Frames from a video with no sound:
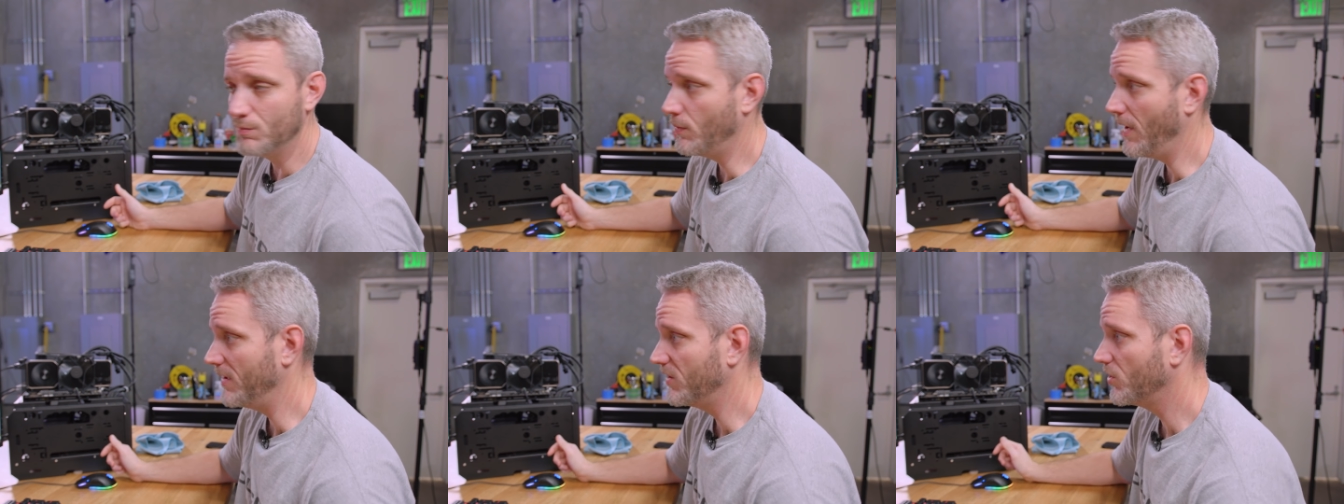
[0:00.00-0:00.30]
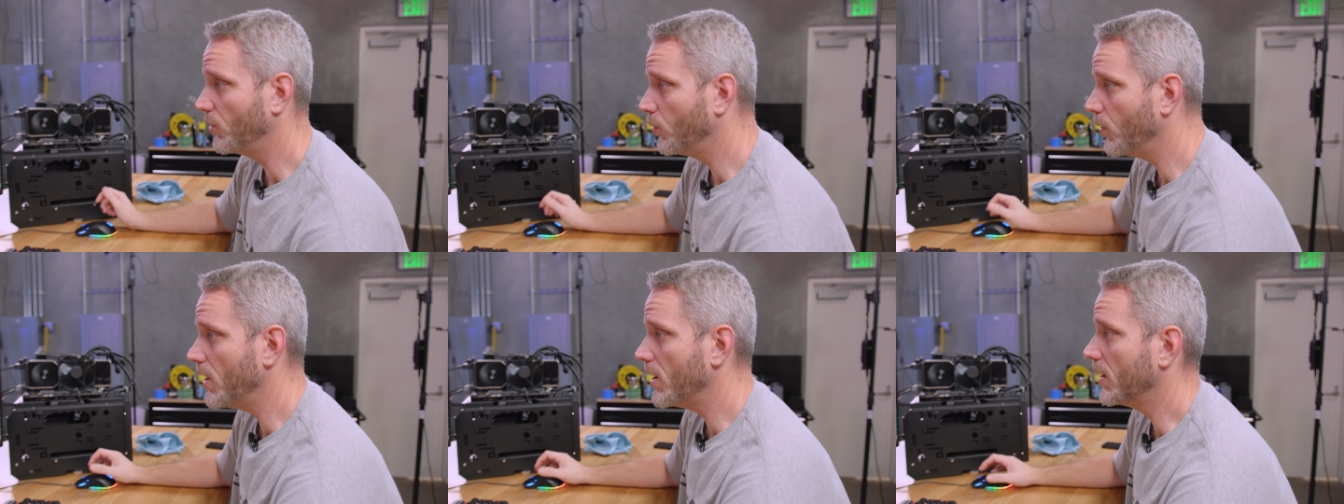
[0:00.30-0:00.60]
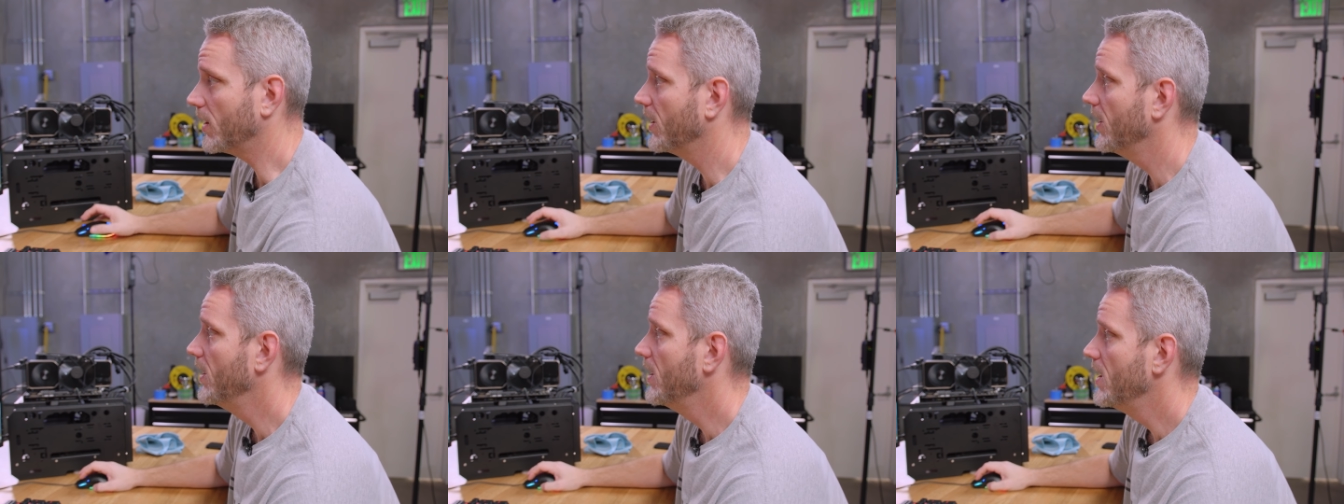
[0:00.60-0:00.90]
meant to
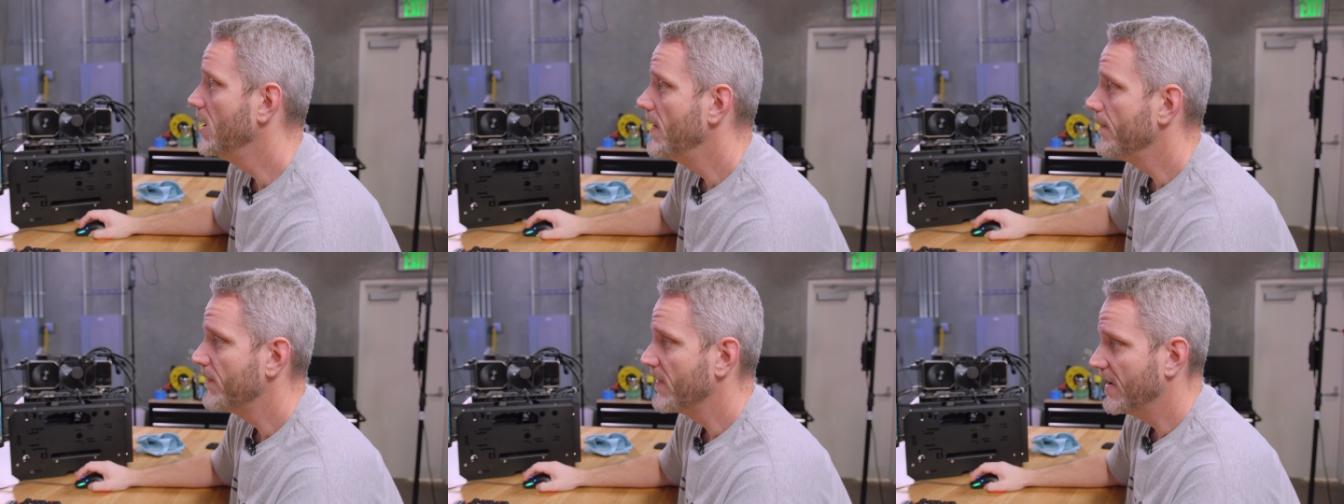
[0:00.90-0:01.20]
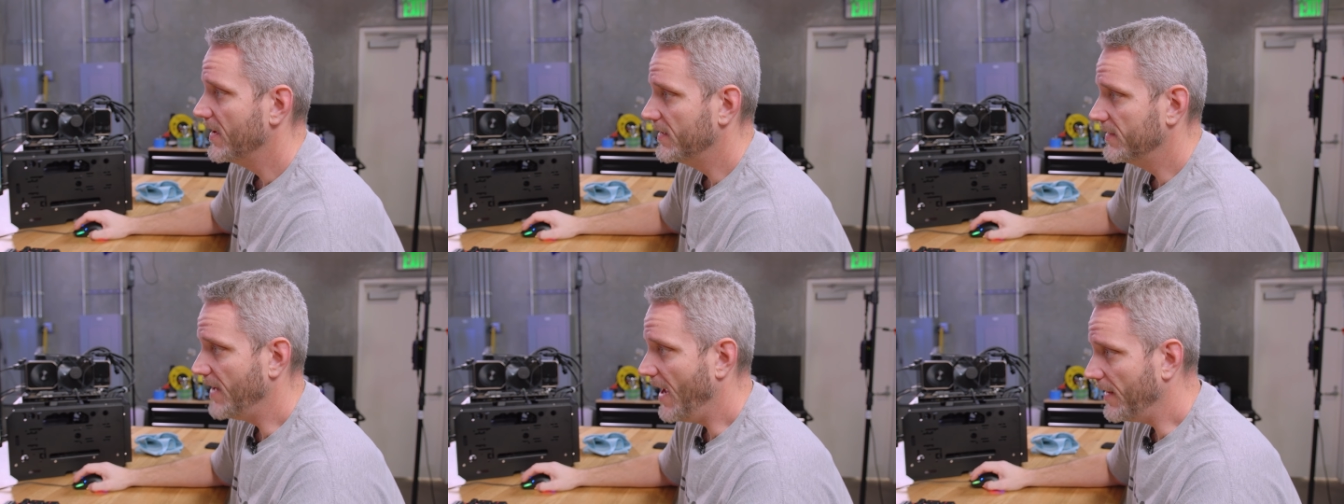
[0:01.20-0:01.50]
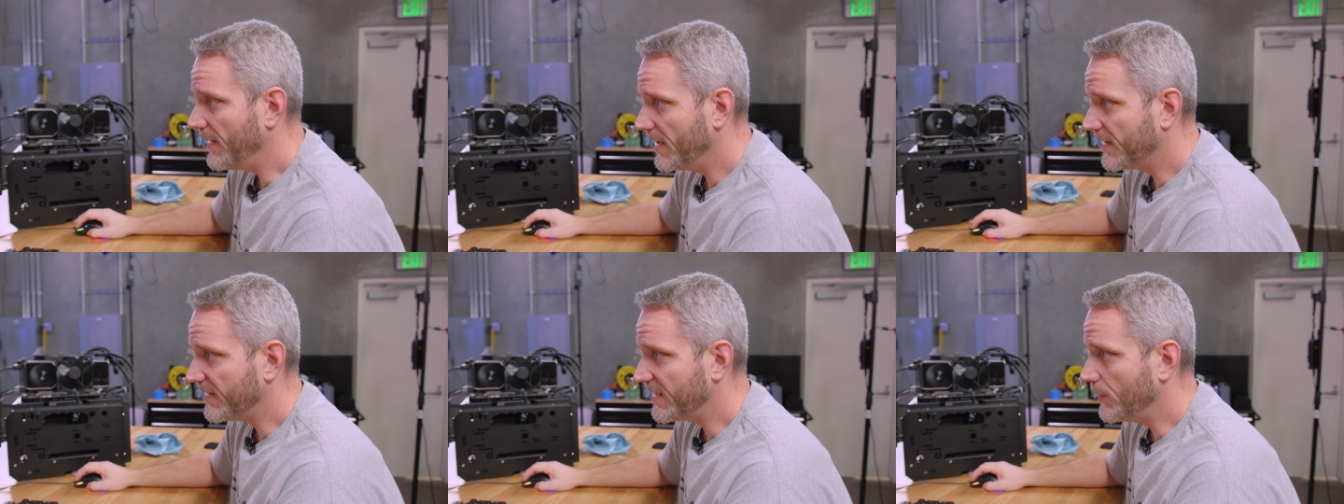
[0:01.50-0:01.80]
work.
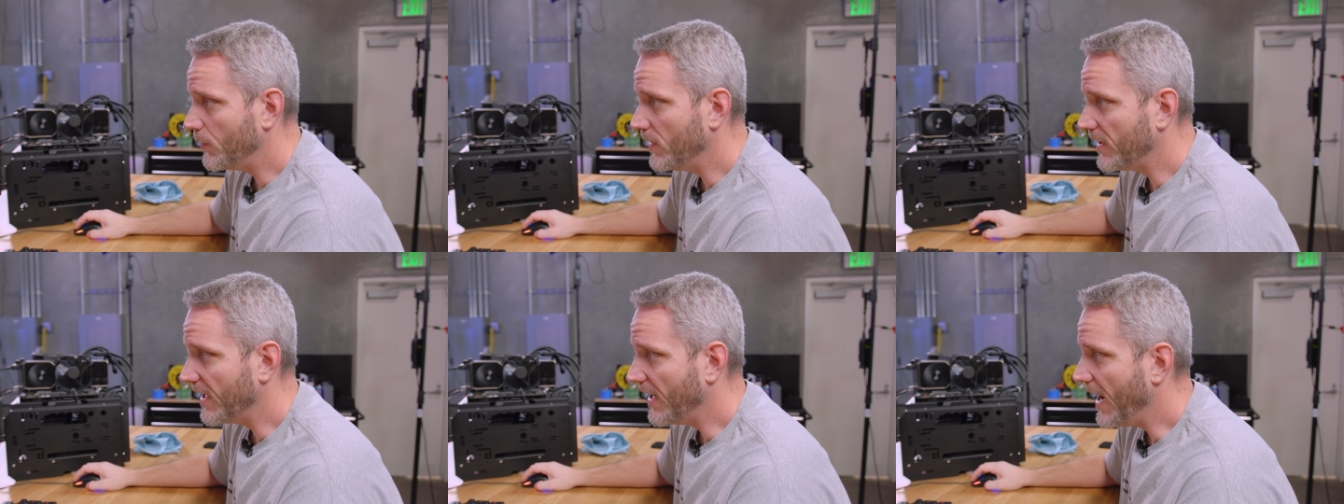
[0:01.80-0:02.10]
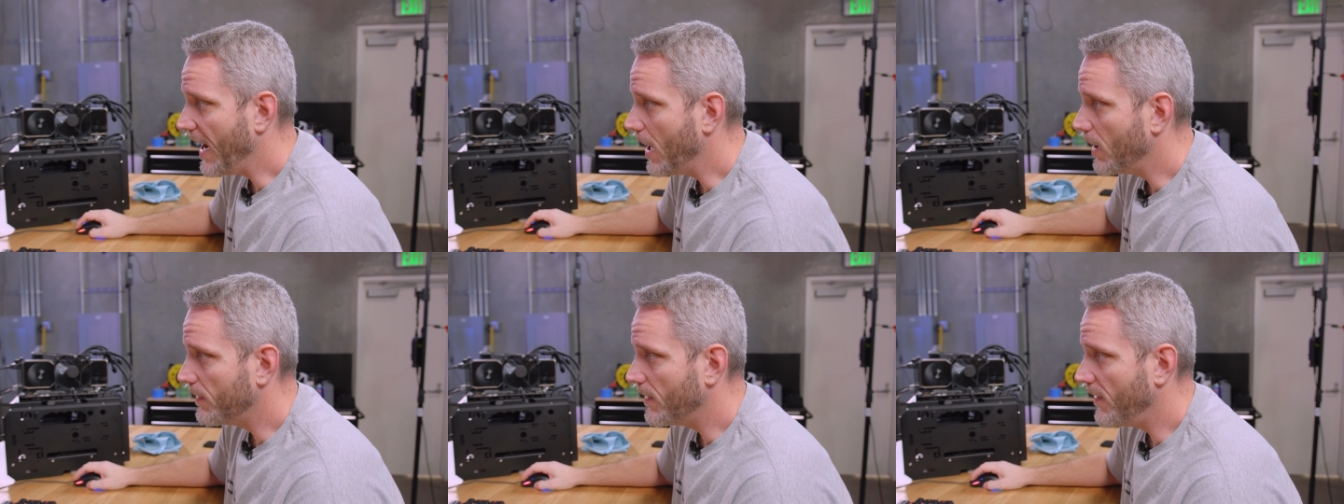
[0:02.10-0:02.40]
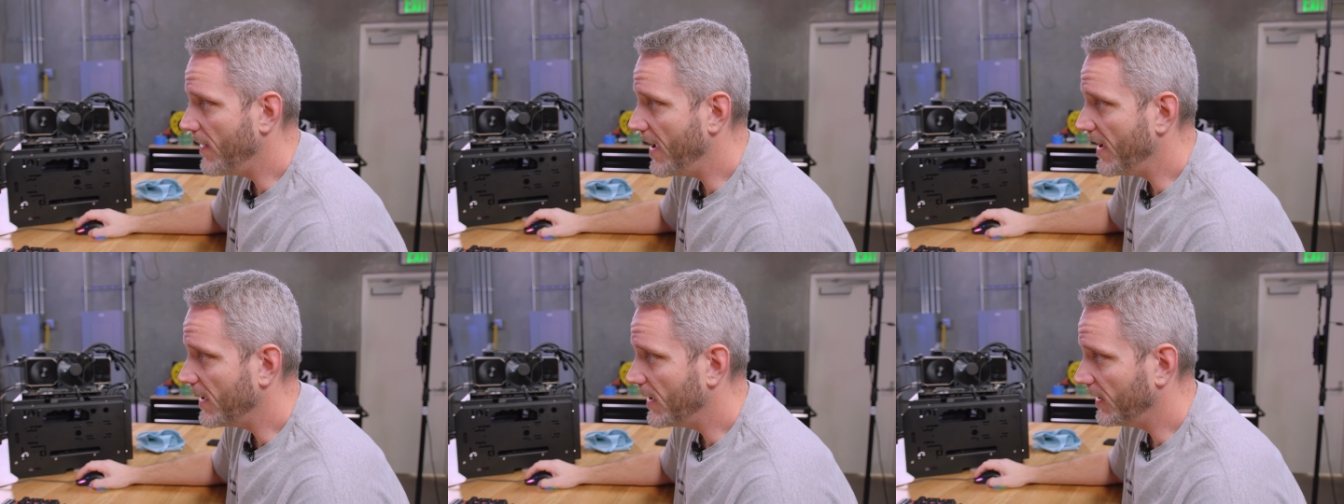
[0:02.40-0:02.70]
Now let's see if we can get higher than that